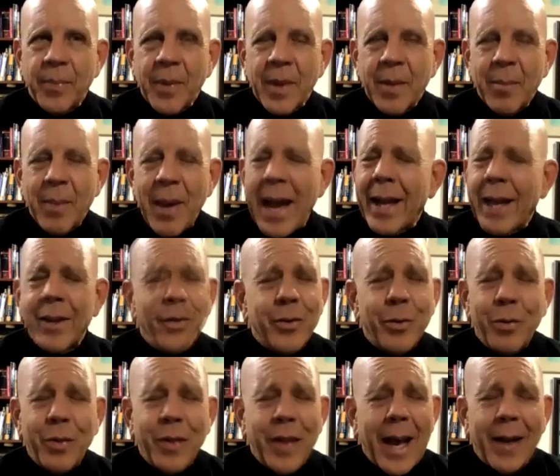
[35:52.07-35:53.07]
Back in
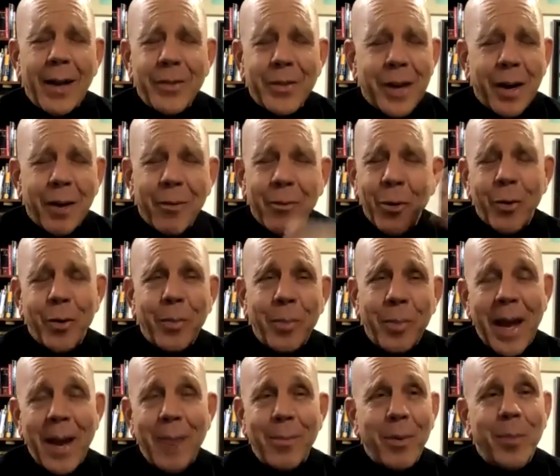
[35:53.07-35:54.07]
2000, I wrote a
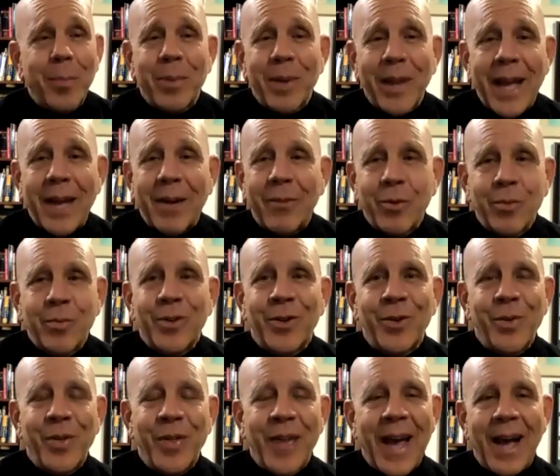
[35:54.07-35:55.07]
paper, Plan Room
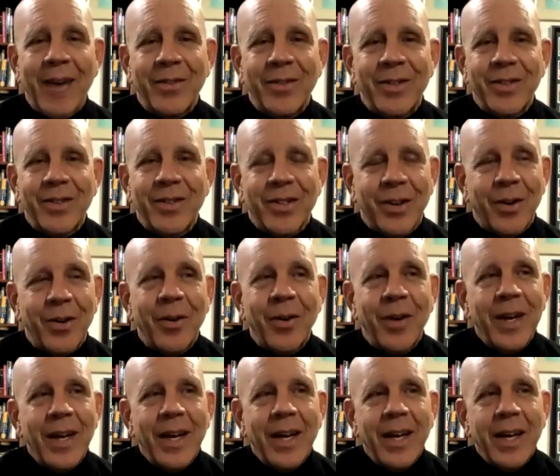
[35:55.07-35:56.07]
2000. So,
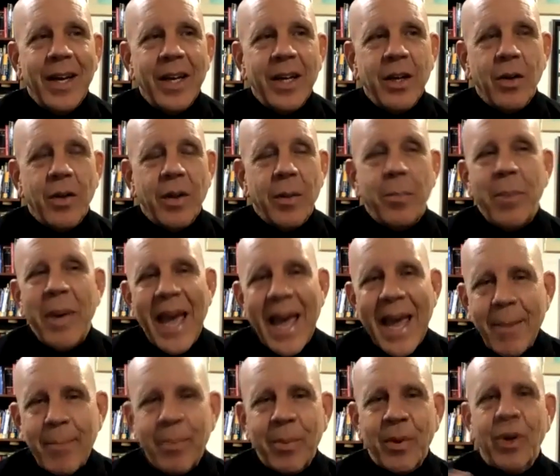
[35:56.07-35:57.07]
the
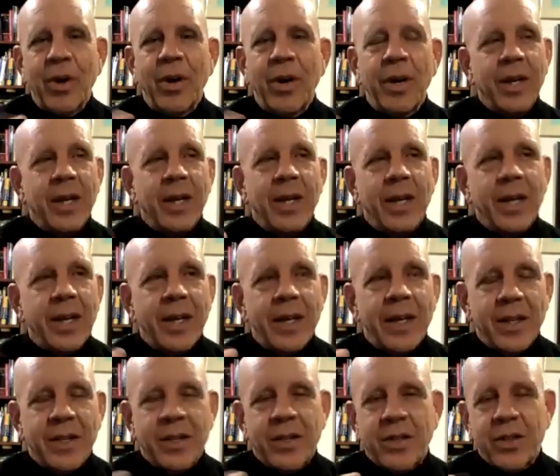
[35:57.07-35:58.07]
paper,
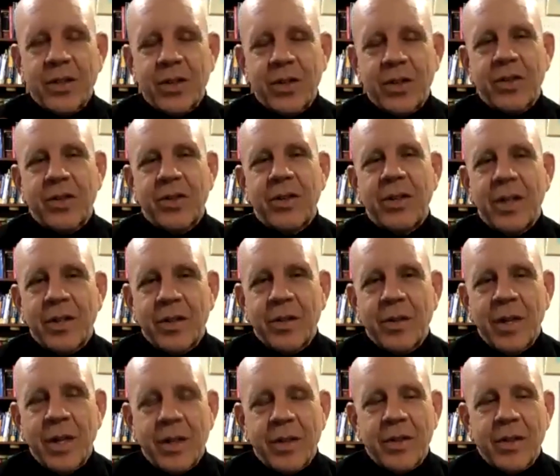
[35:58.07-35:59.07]

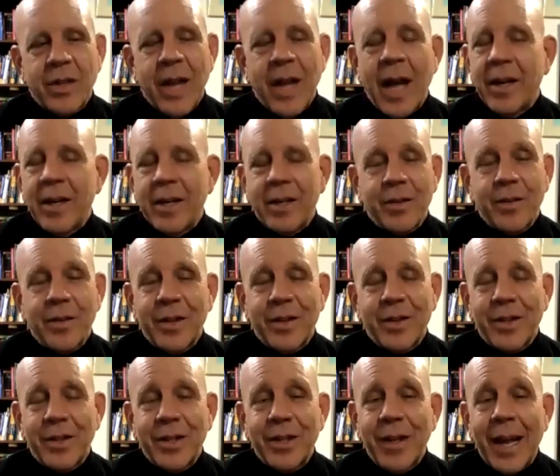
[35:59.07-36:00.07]
it's
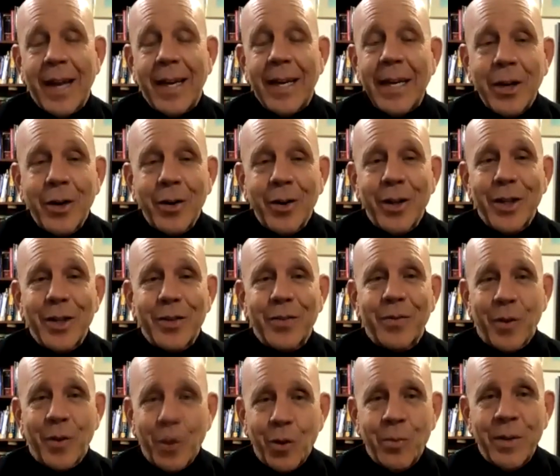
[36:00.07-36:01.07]
not nearly as
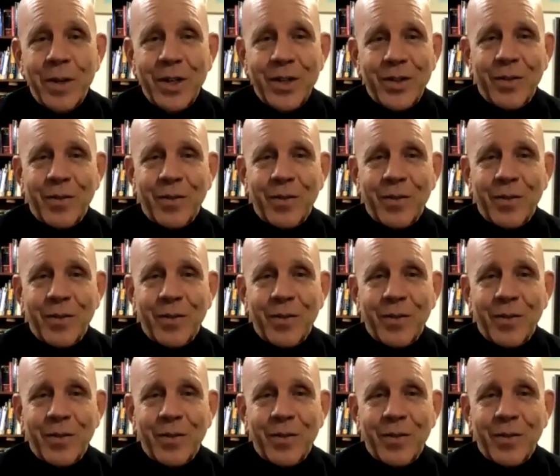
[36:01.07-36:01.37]
voluminous.